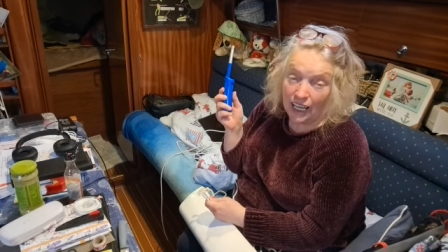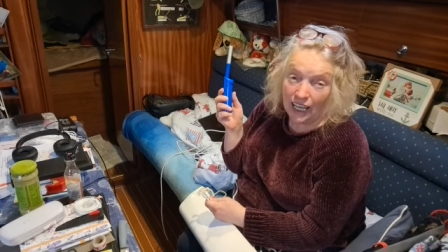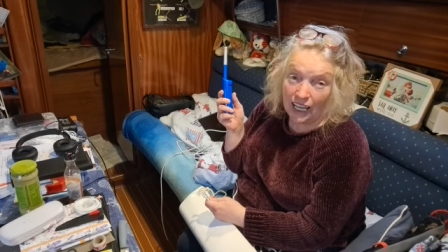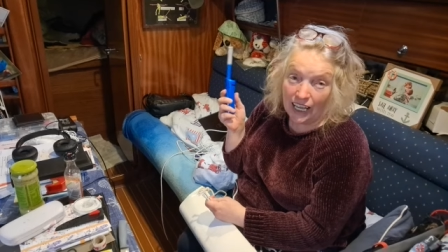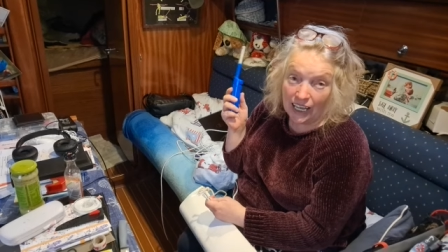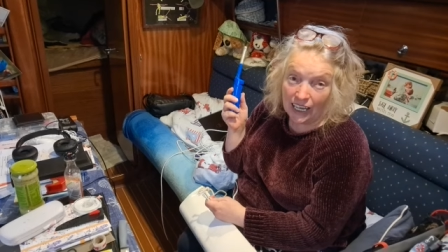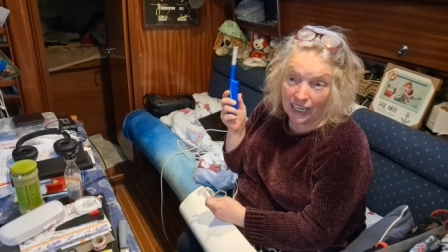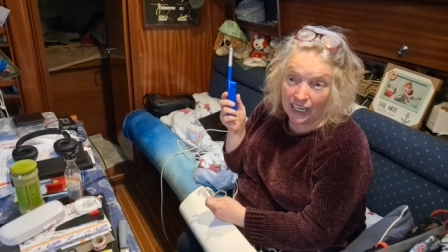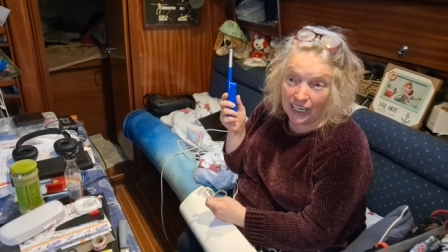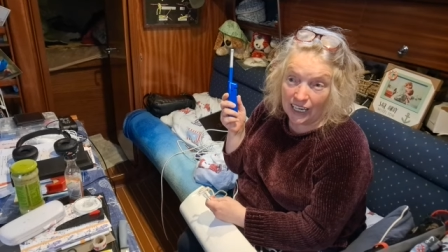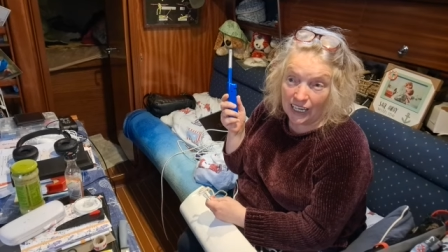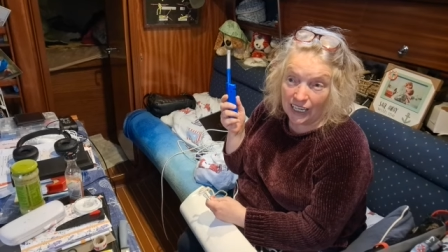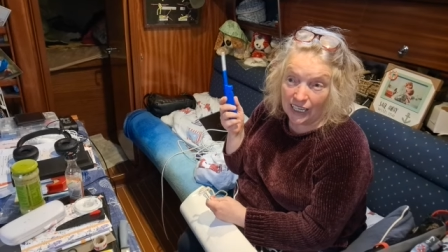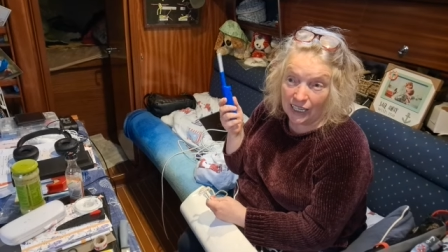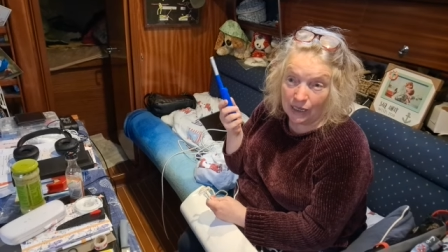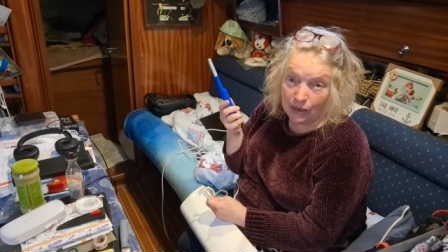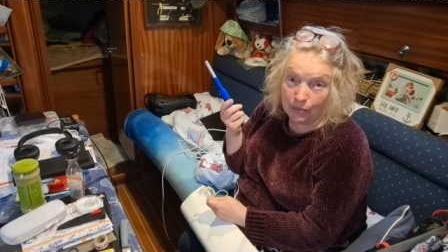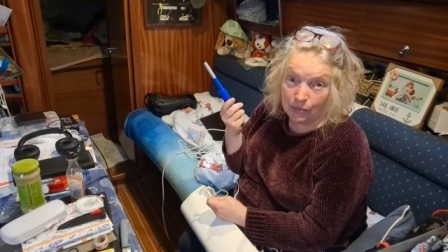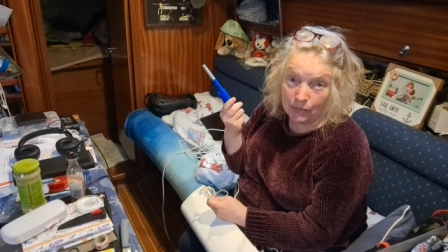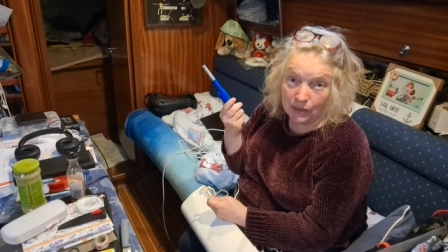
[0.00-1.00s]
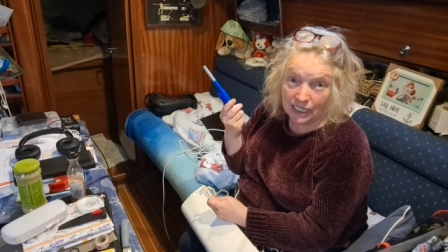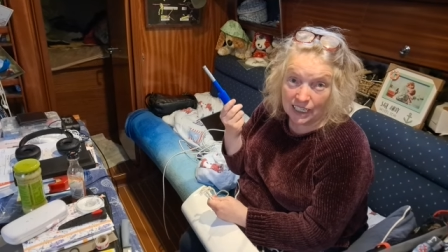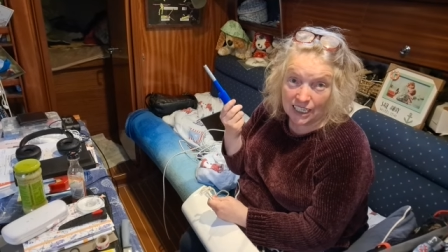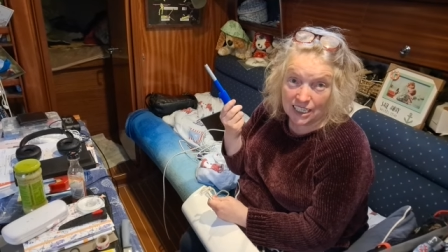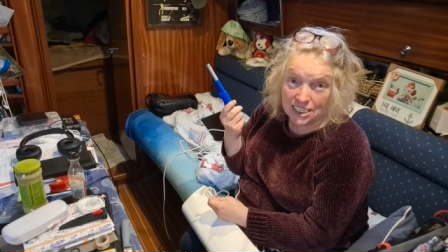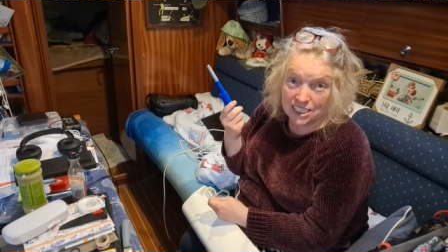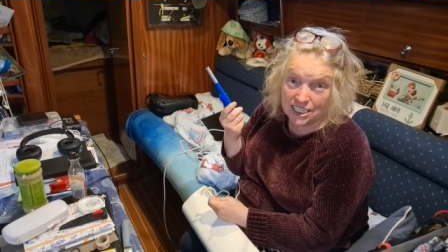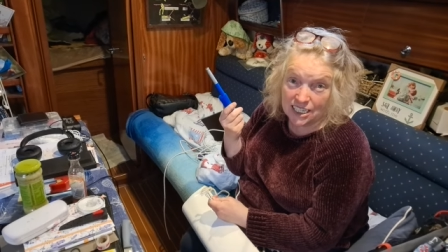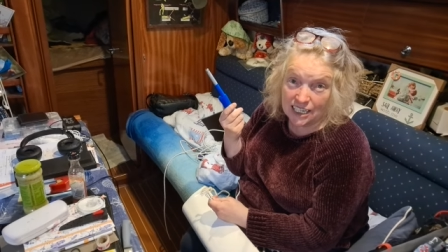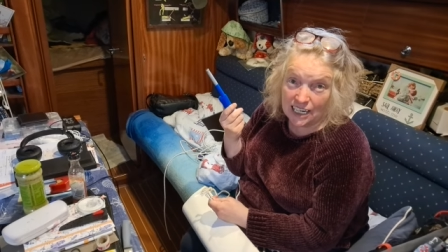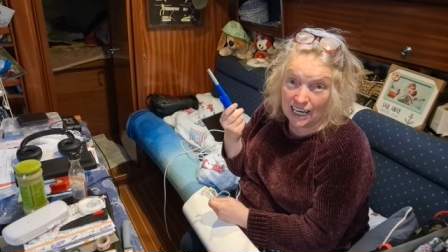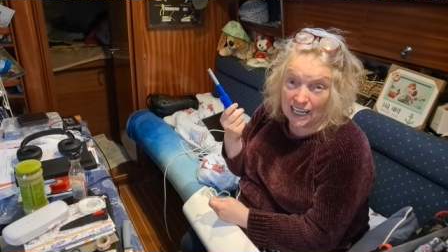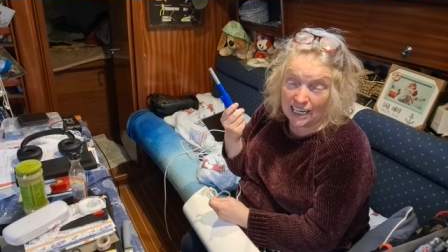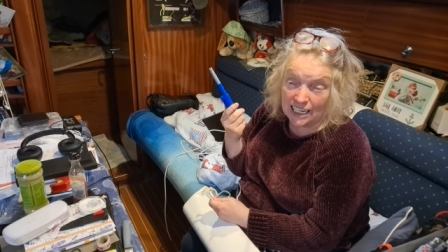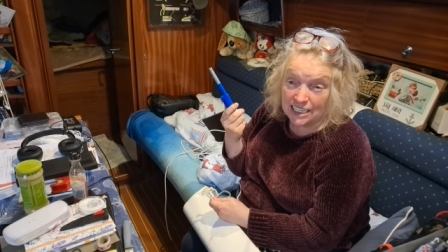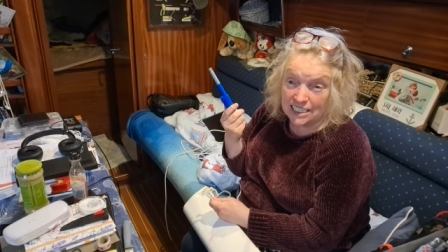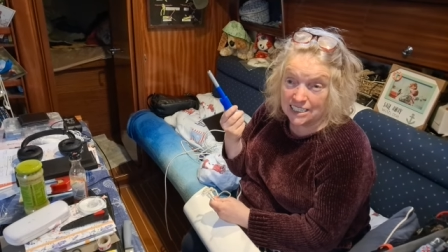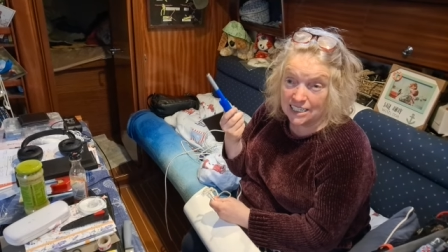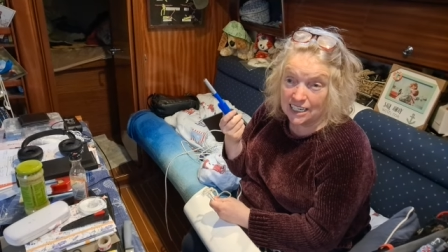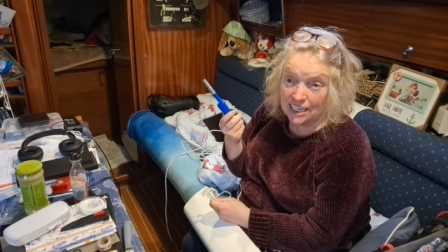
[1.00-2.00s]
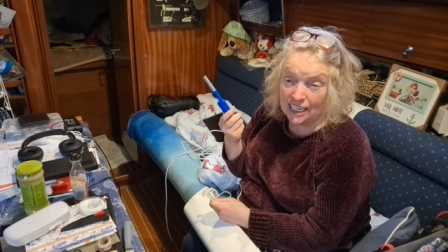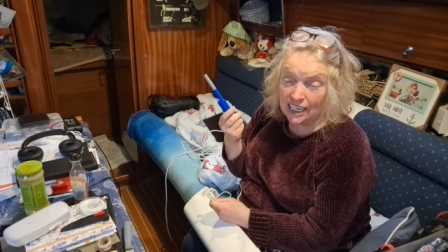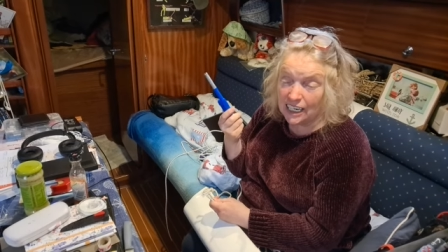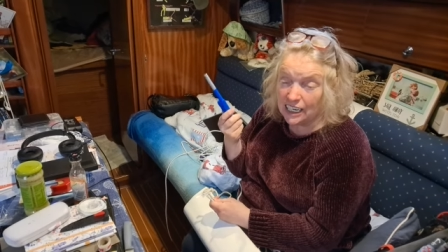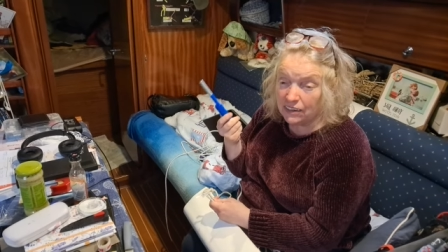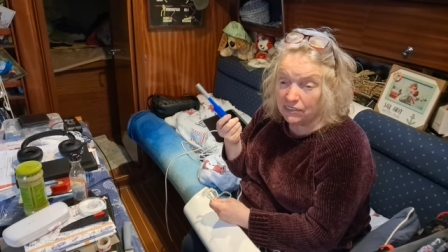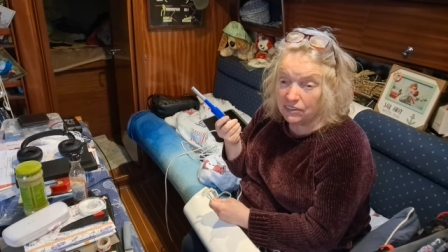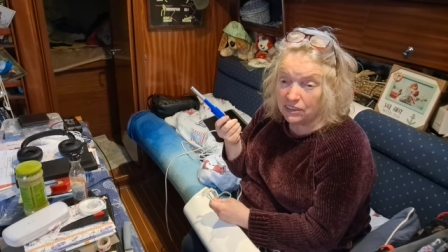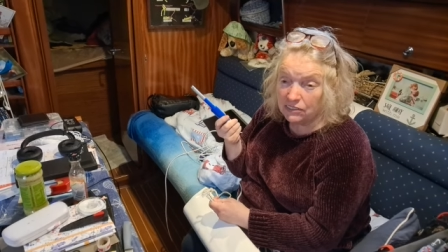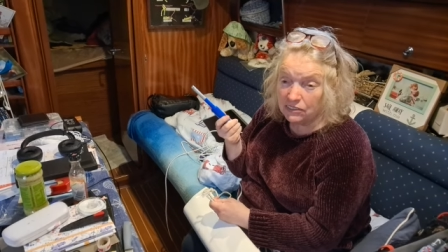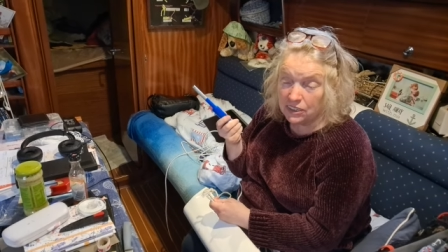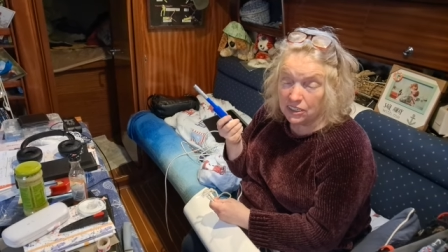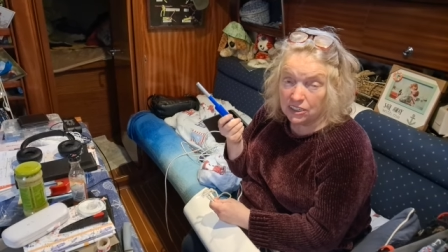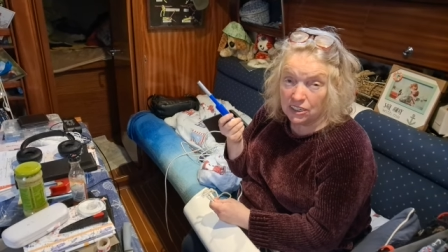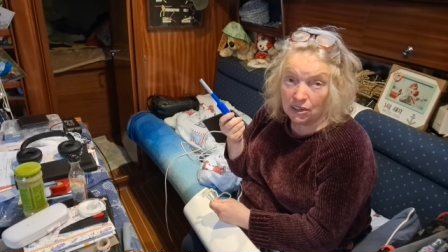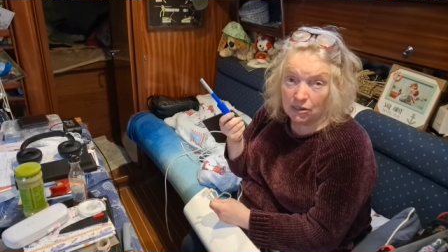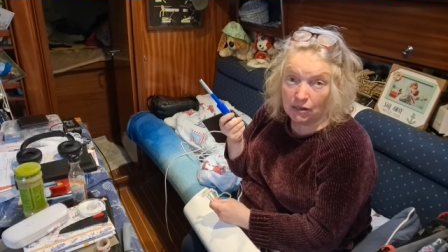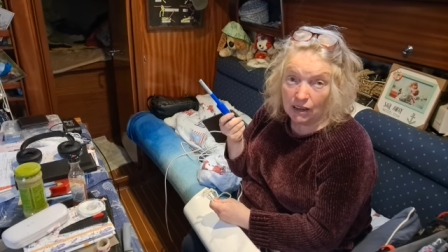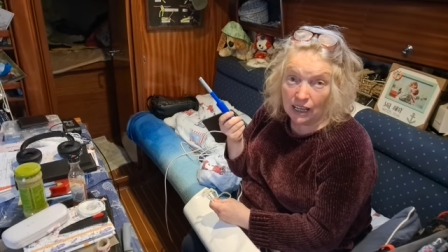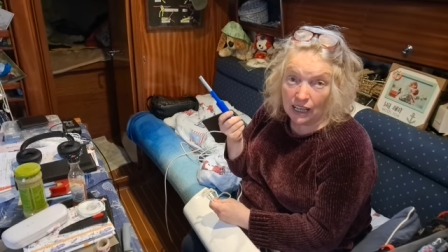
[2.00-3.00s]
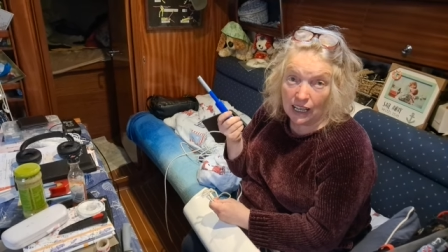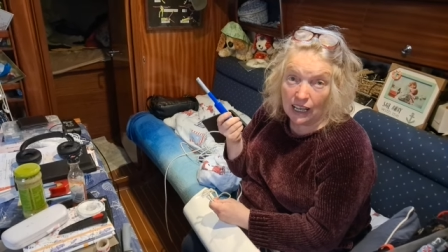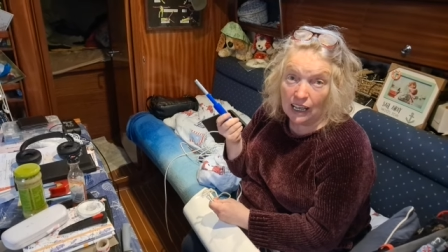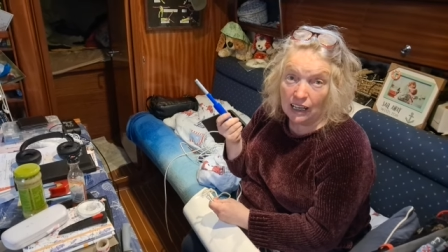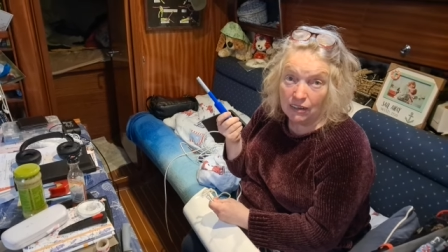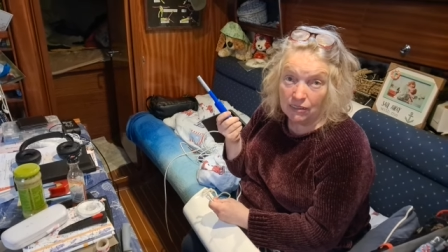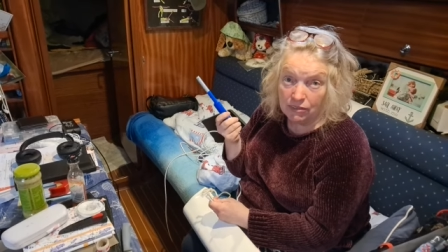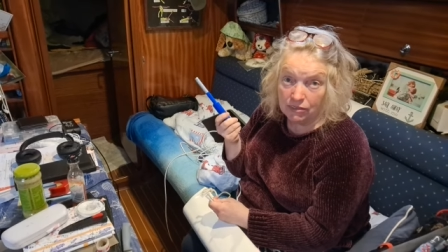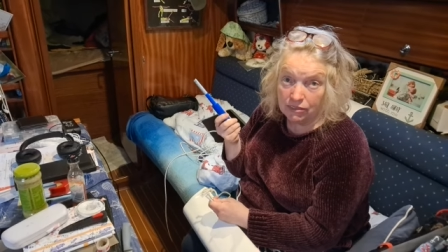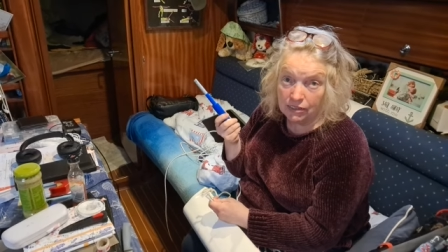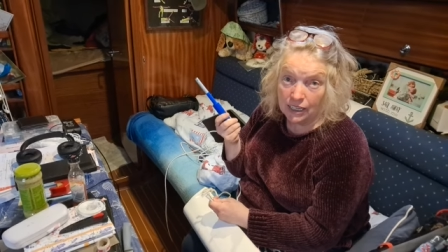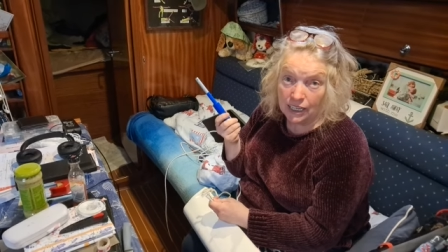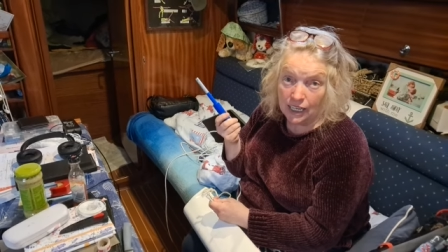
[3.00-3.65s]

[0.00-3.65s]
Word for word: A um, kitchen lighter, even if you don't have